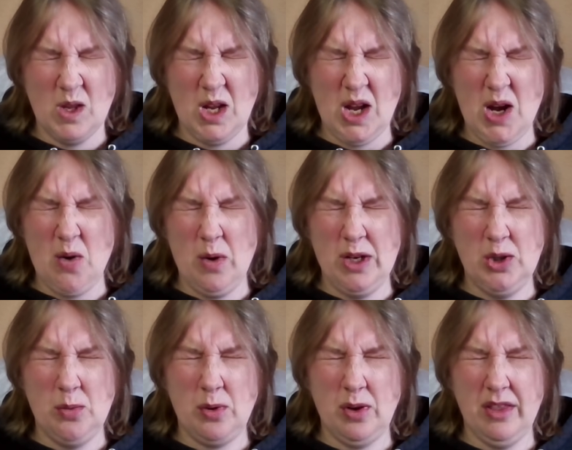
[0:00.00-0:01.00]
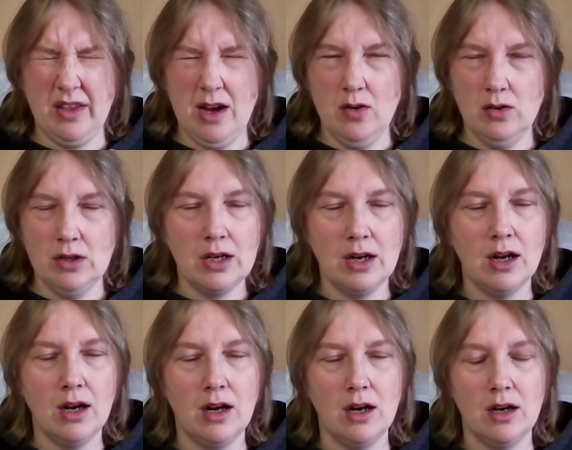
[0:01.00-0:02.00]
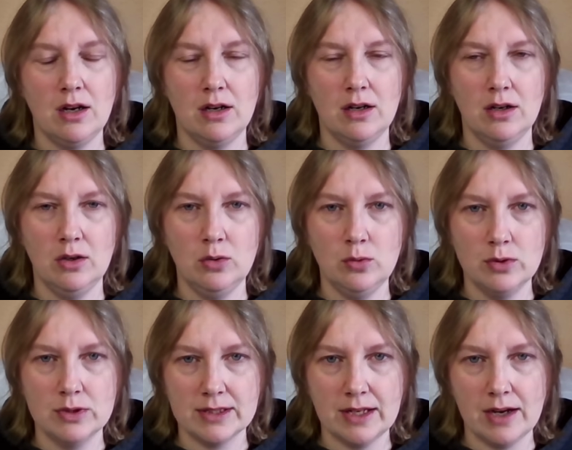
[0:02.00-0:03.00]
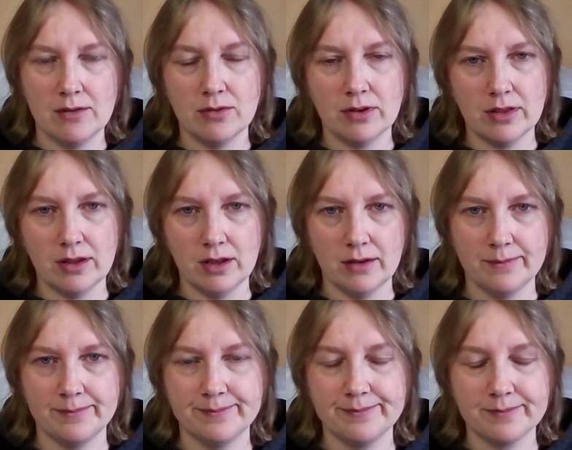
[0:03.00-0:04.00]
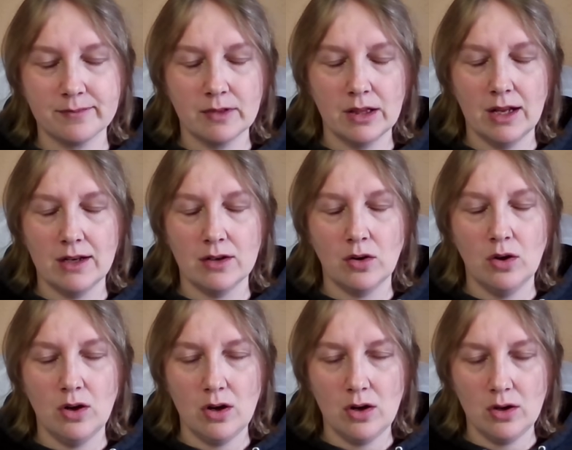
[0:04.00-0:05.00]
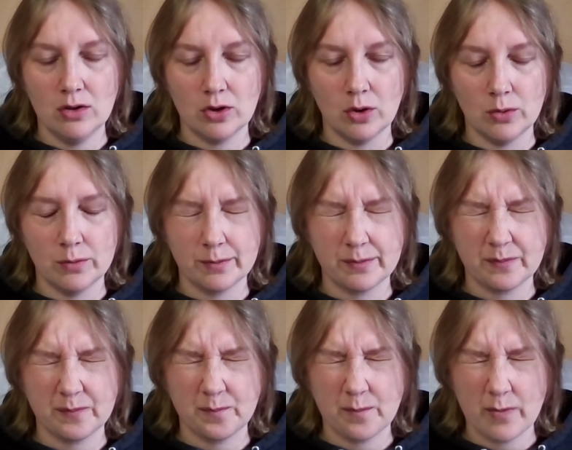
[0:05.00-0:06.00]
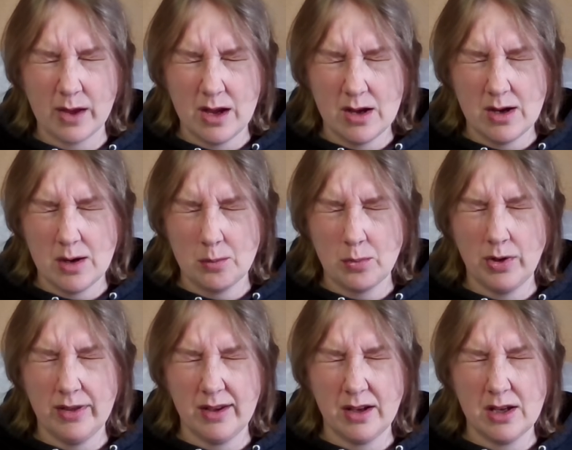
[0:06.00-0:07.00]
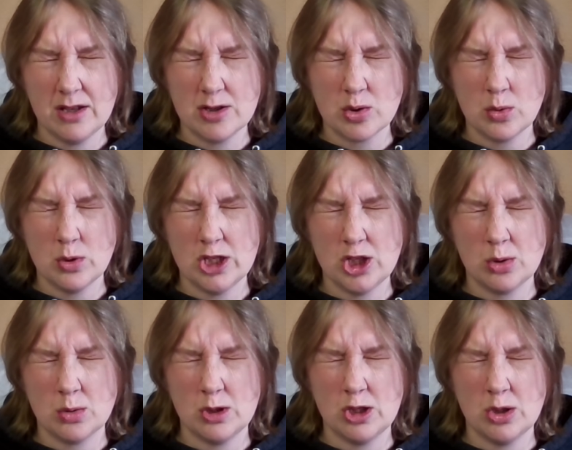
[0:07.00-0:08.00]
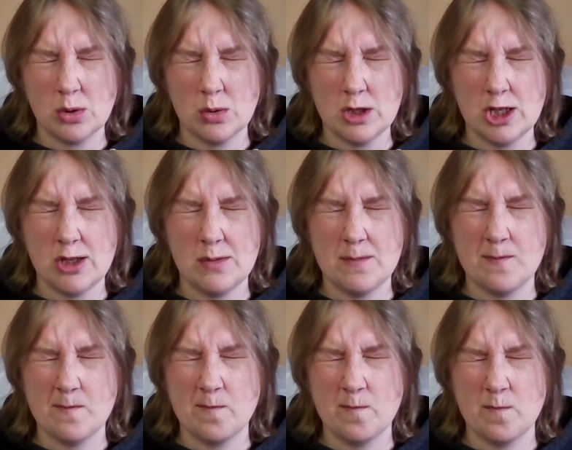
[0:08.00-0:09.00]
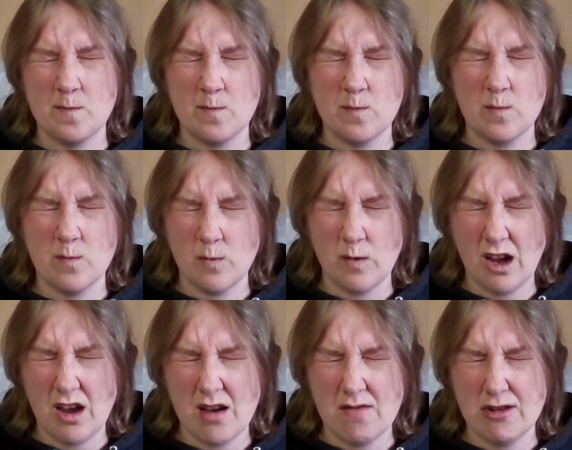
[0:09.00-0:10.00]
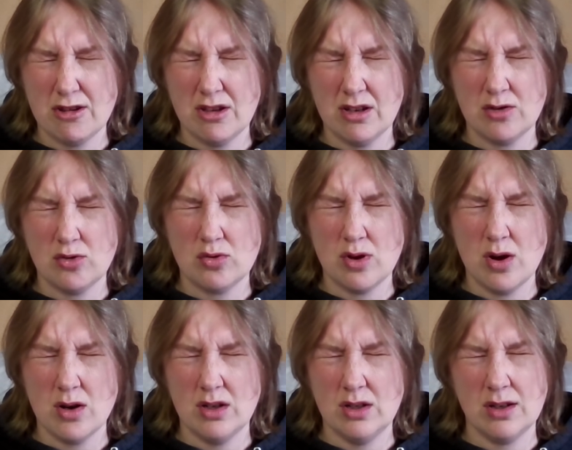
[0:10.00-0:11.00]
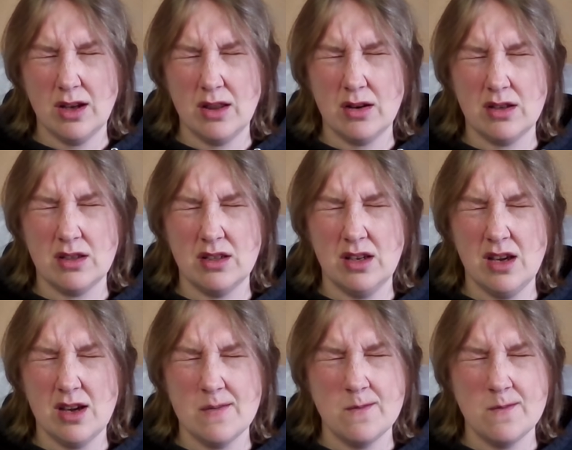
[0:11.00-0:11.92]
And when you breathe out, loosen everything. Let it all go. Breathing in, squish, squish, squish. Everything as strongly together as you can.